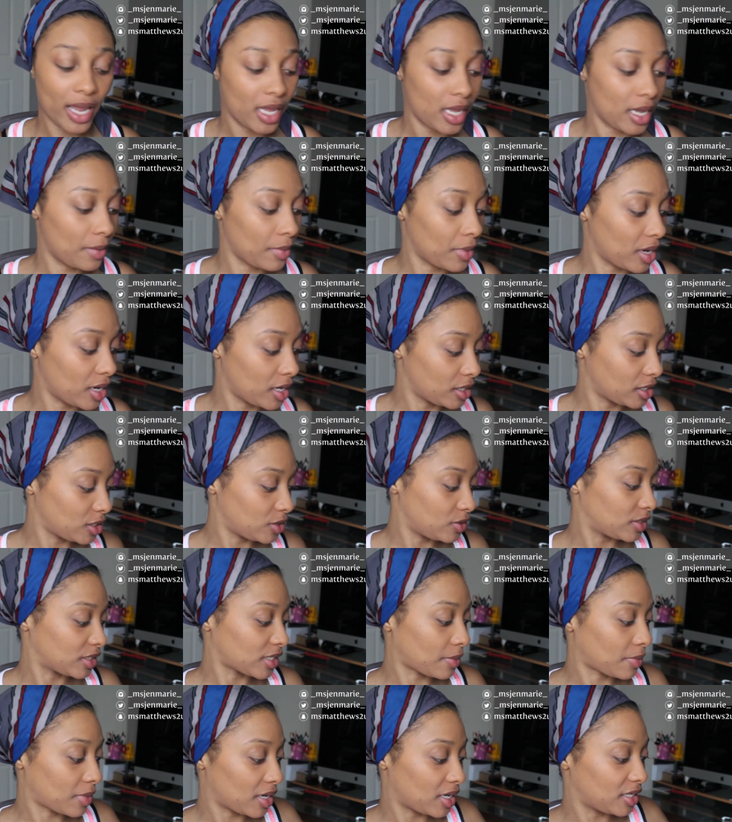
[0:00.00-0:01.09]
am gonna do
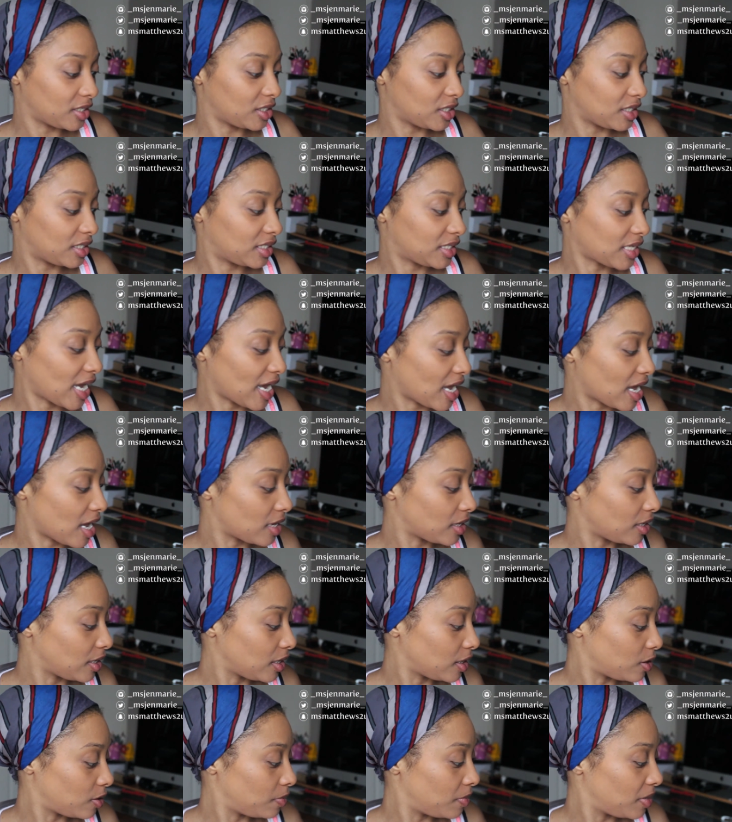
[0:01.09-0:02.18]
is I'm gonna just take a
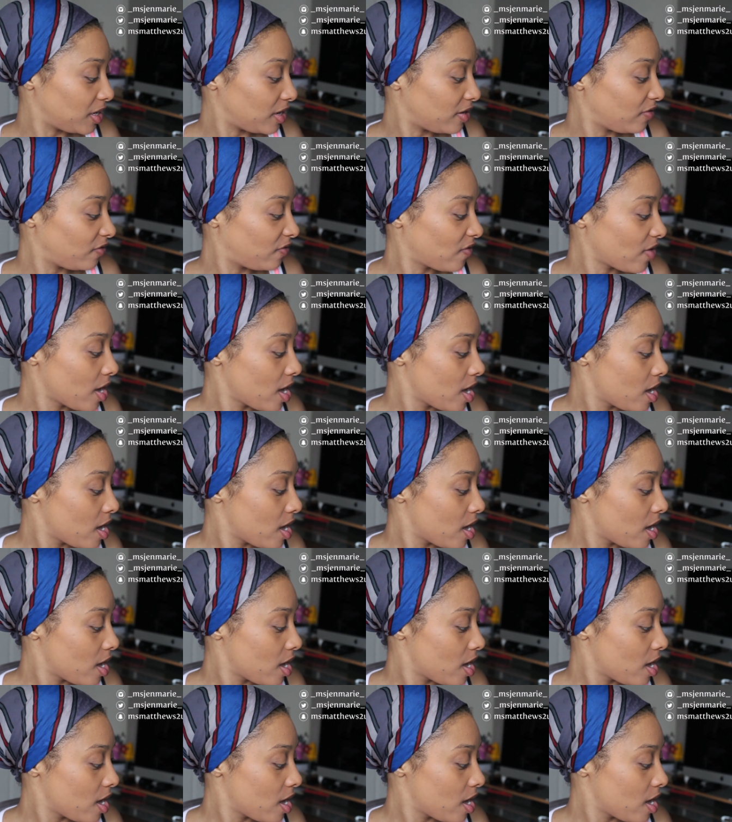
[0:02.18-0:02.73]
little bit of